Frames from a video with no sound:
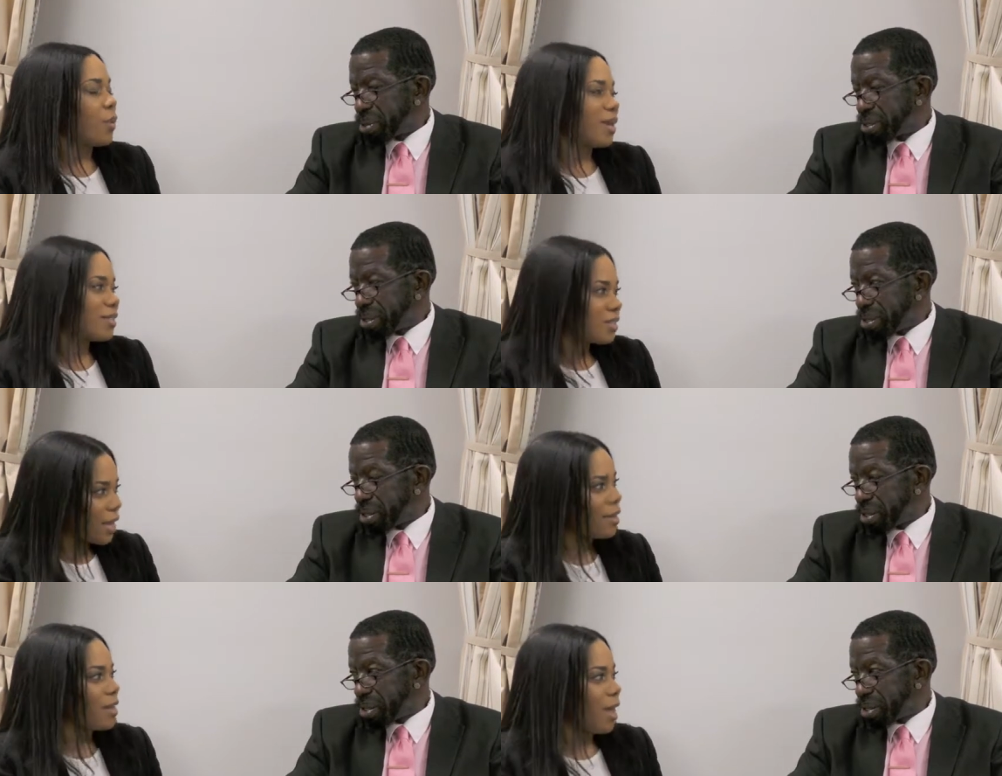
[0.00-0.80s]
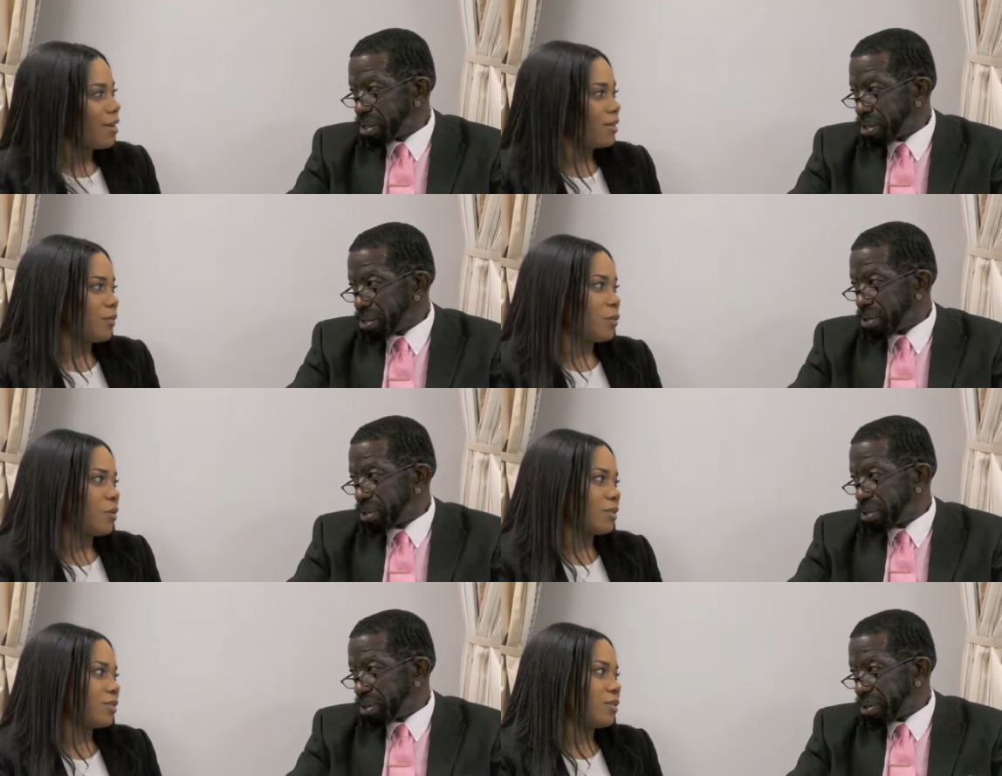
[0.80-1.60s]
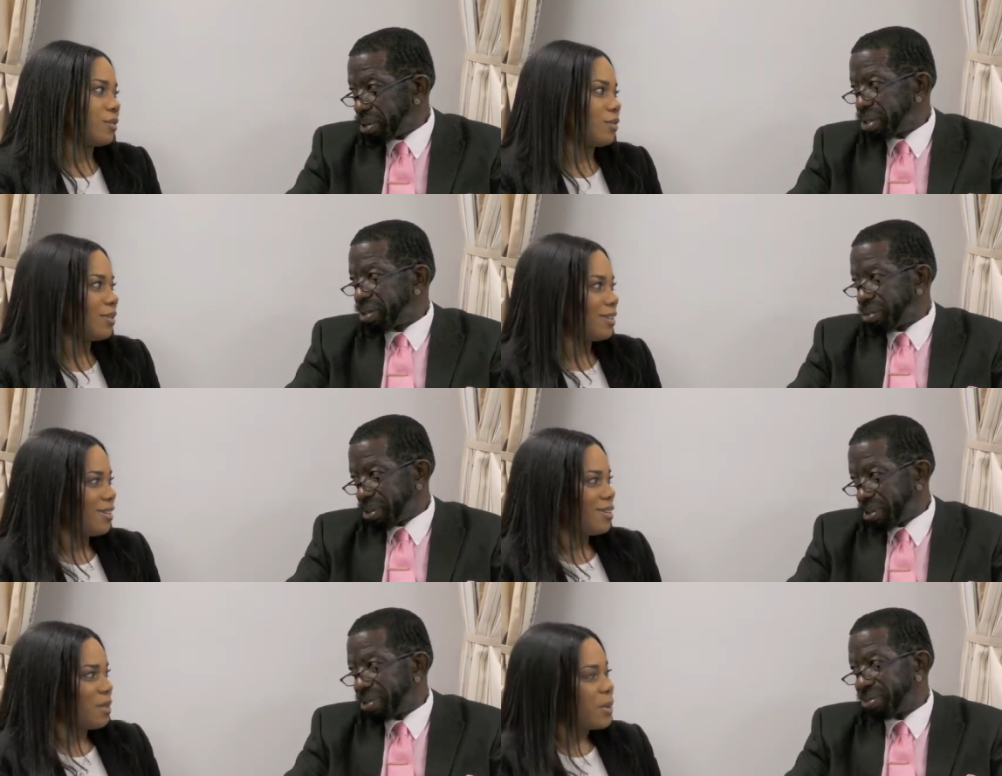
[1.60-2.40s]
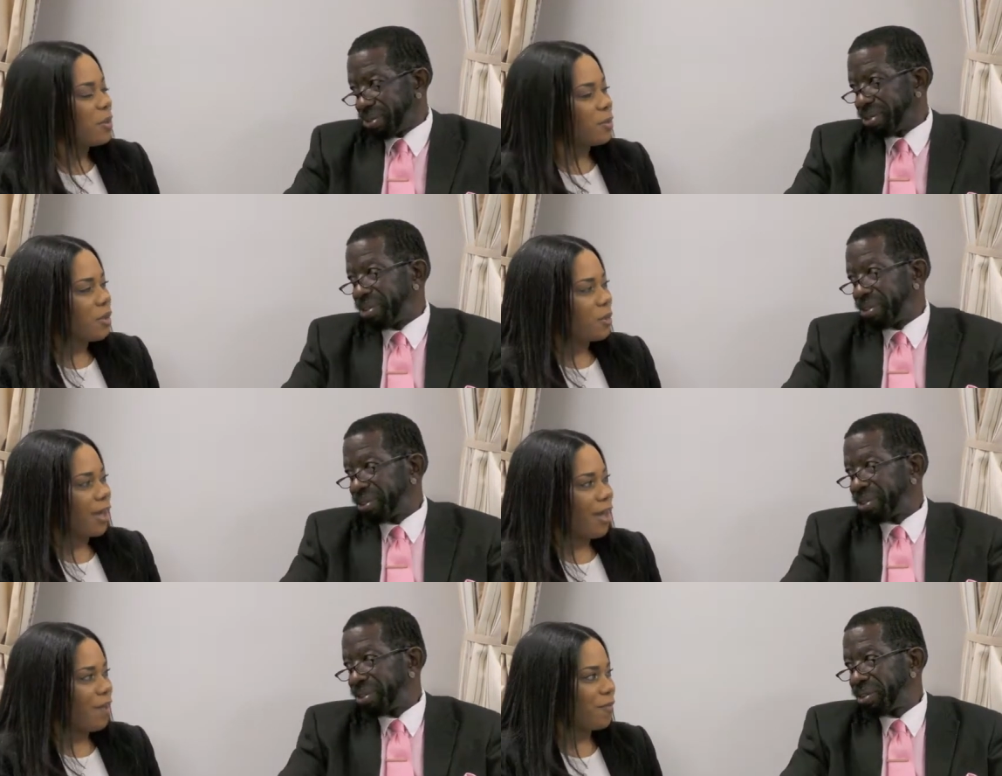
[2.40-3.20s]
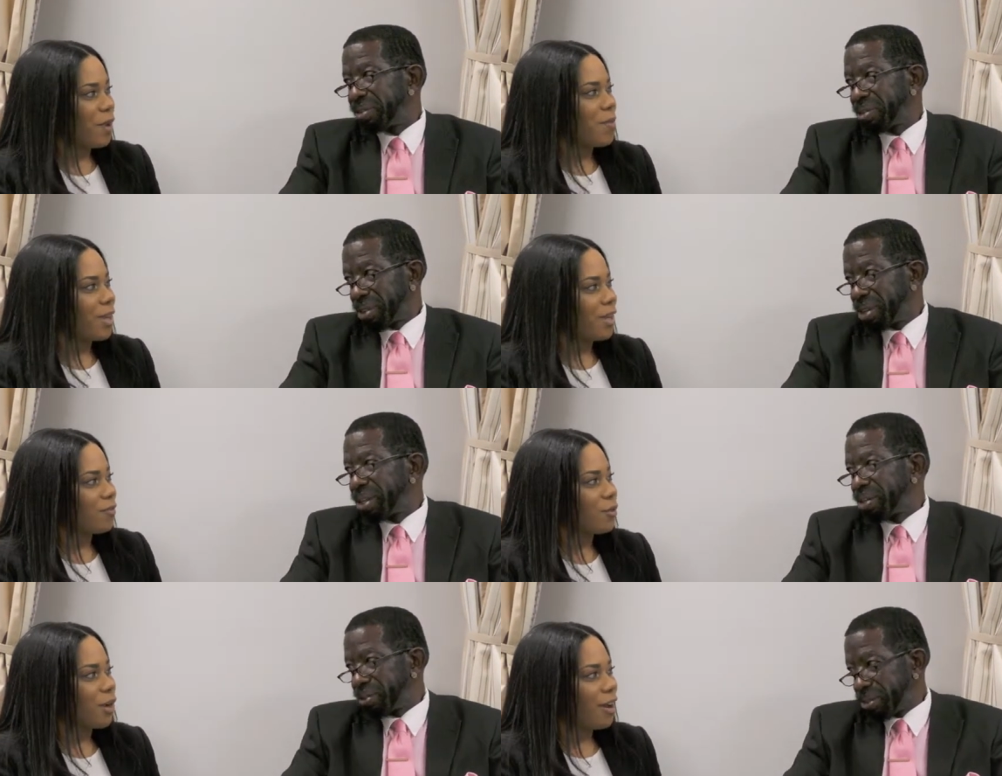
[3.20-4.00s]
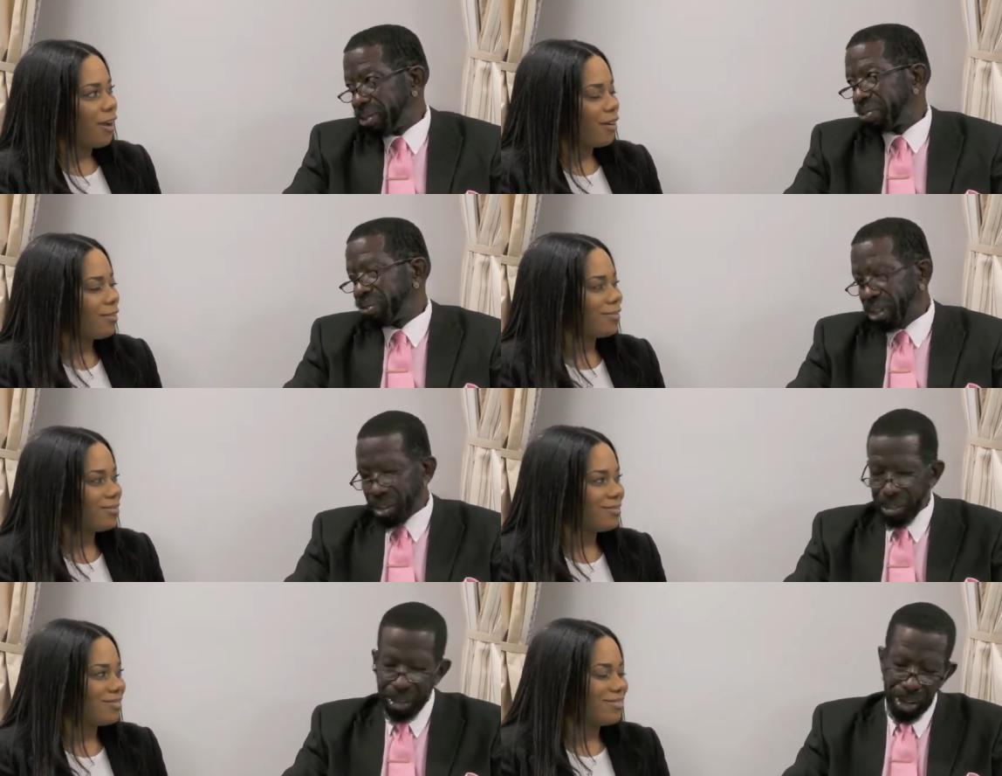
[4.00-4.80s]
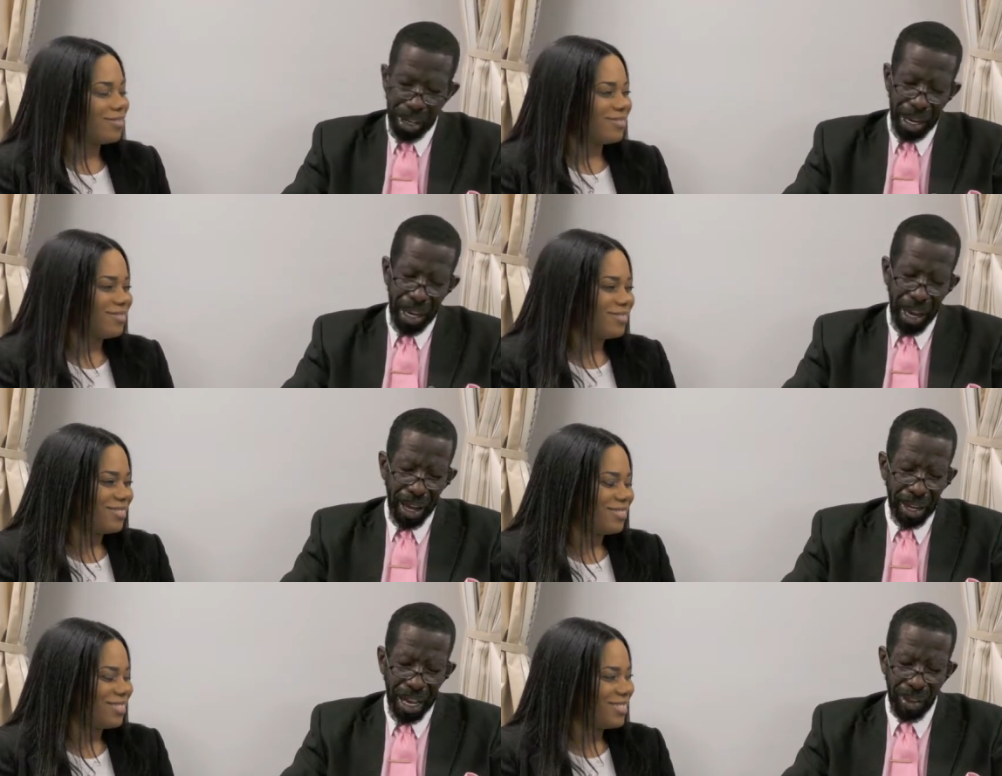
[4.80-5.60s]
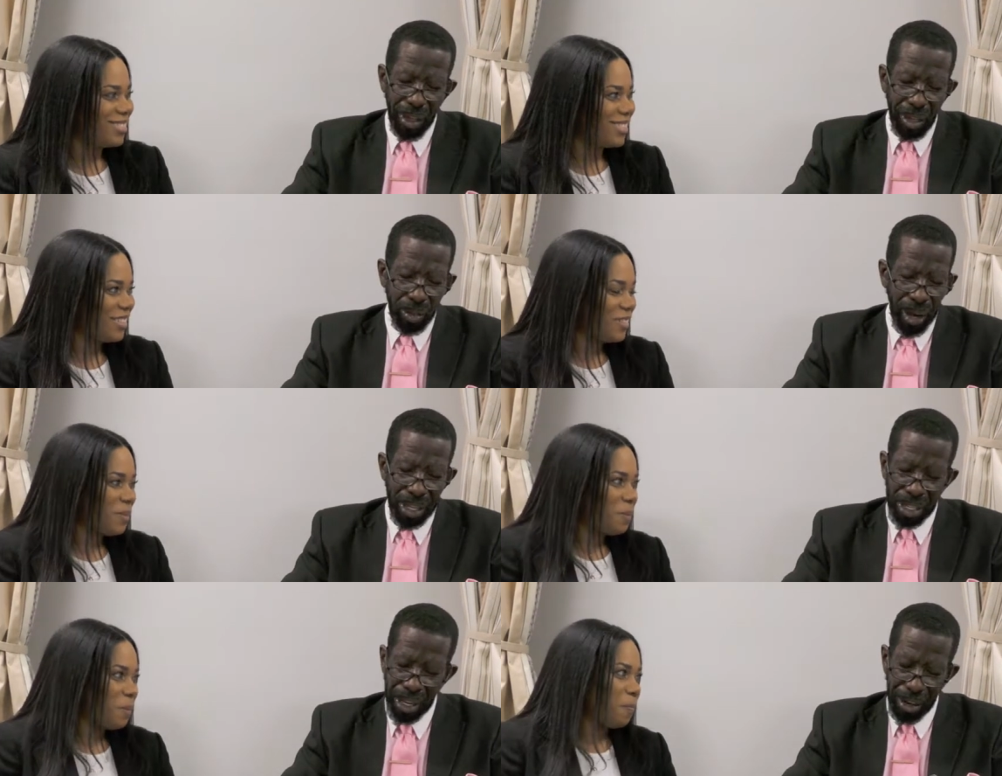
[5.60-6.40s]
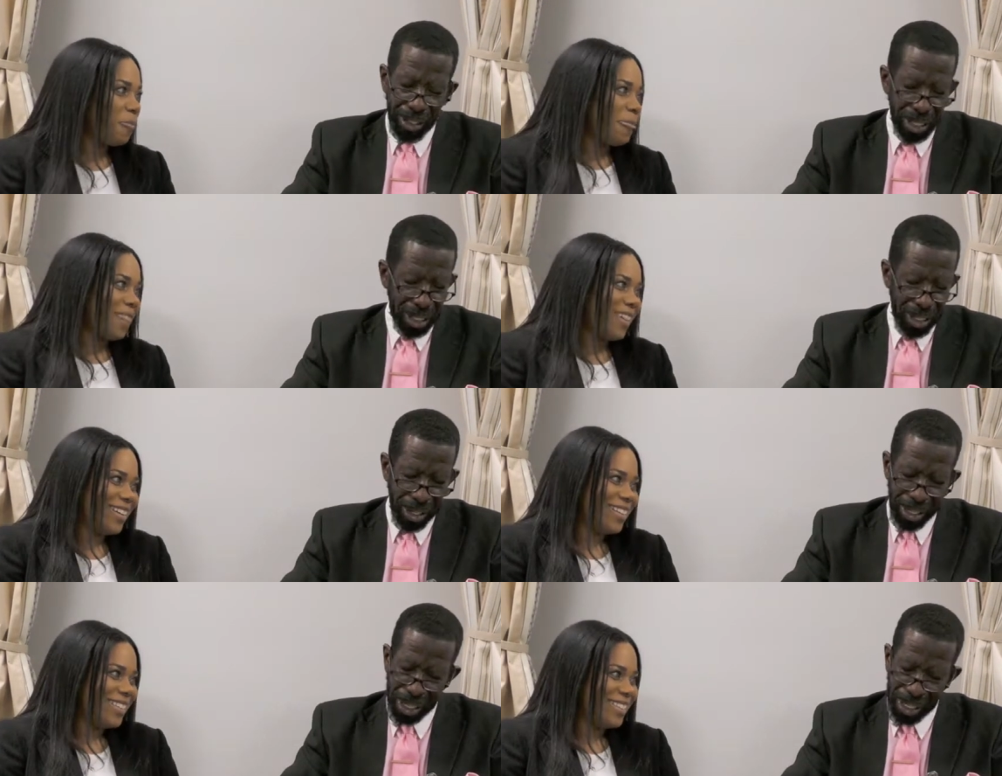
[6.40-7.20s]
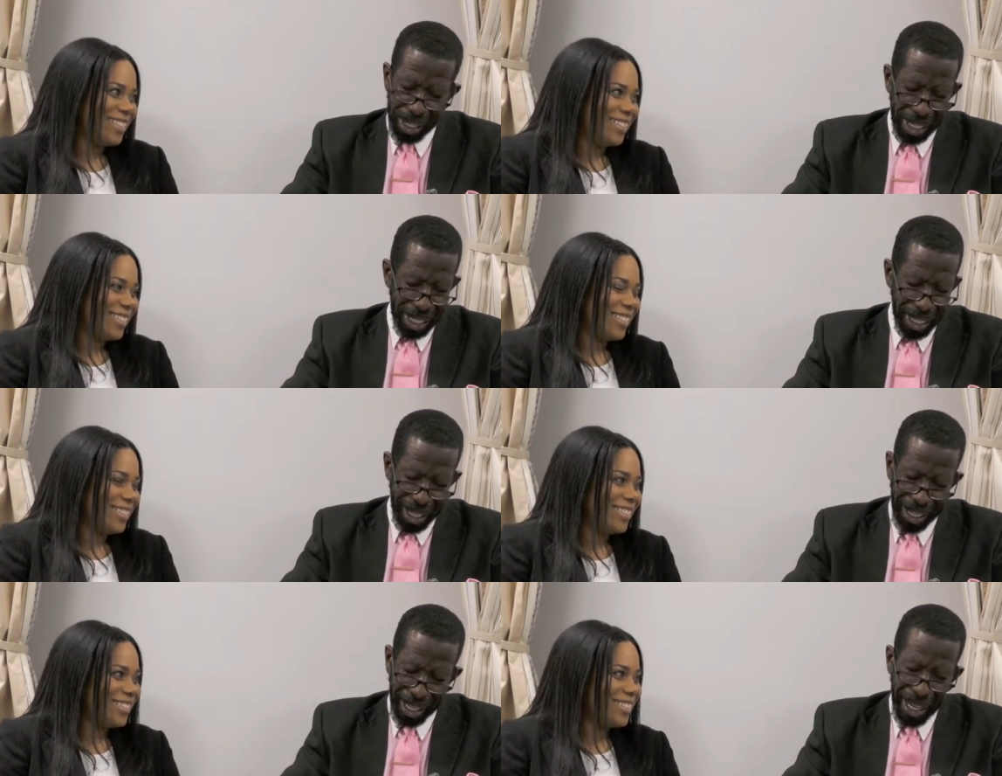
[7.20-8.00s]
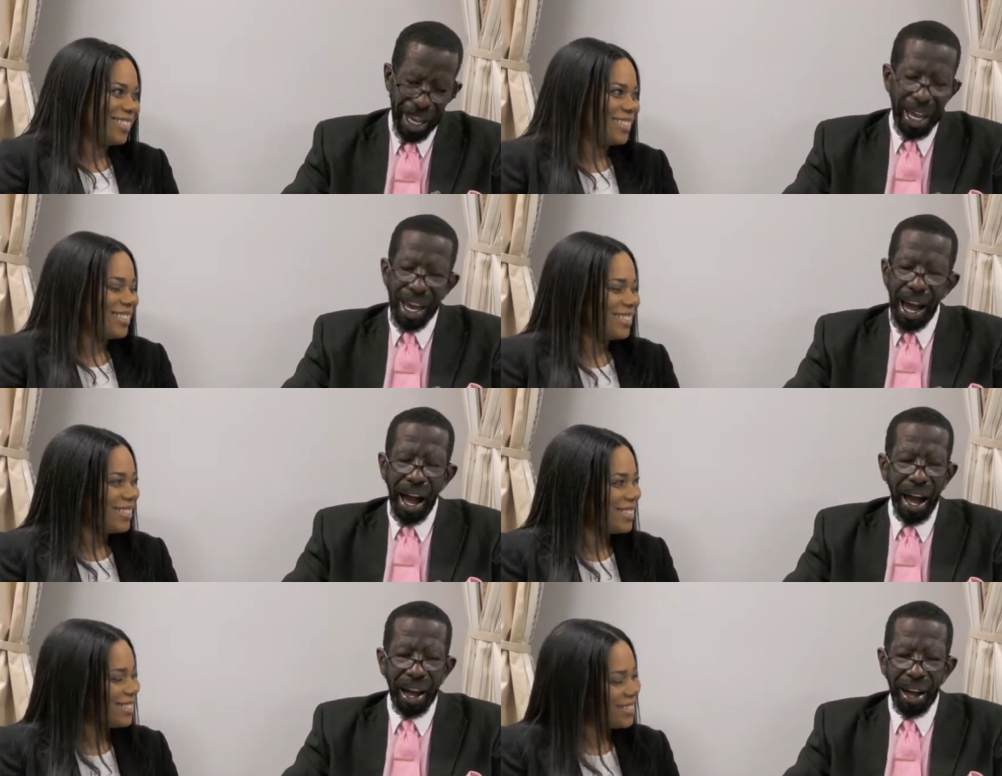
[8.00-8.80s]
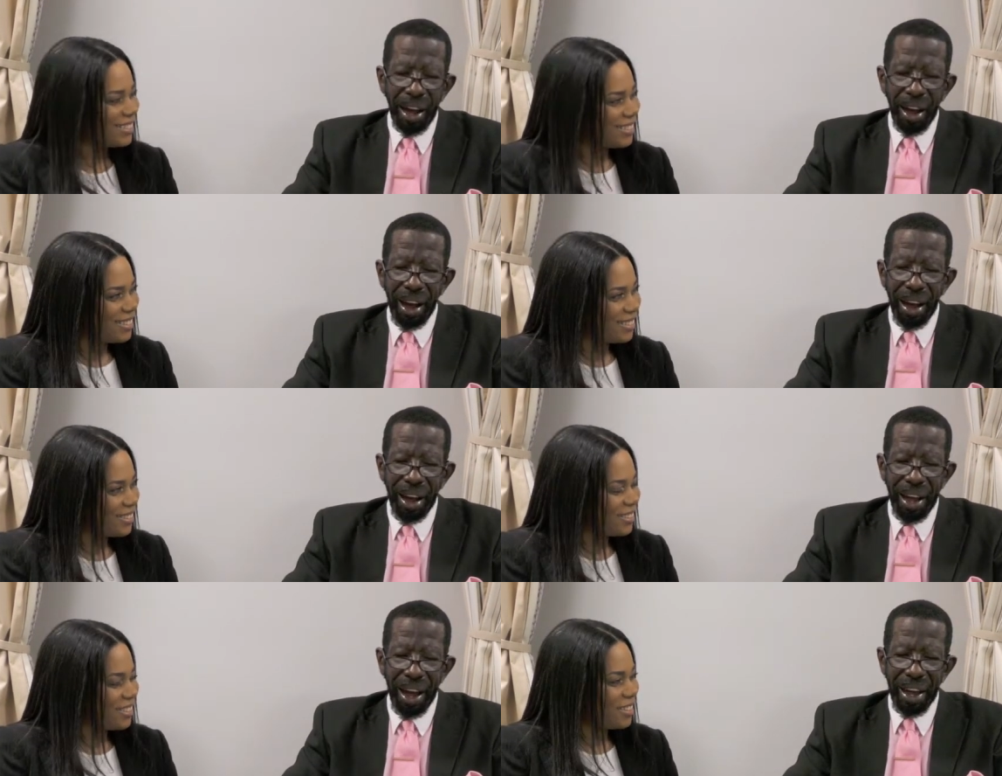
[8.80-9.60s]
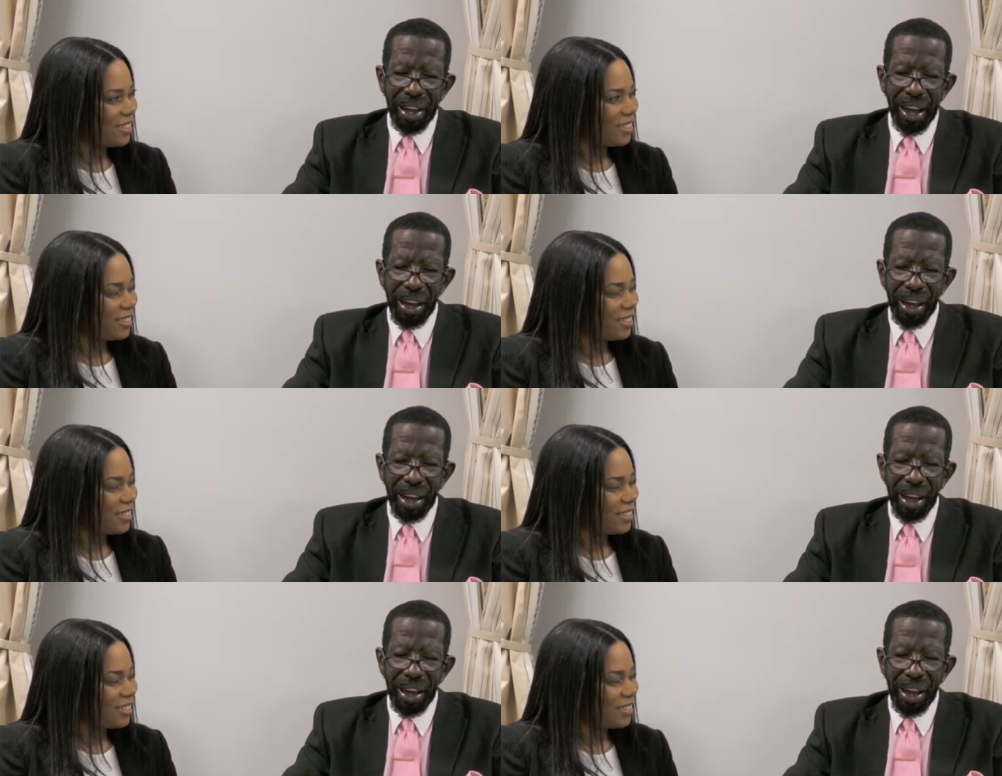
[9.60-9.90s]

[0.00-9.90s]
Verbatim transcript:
Speaker 1: we extend that, of course, to the people that we have coming in for care.
Speaker 2: Beautiful. And again, I came here twice, and I was so so sick, and I I I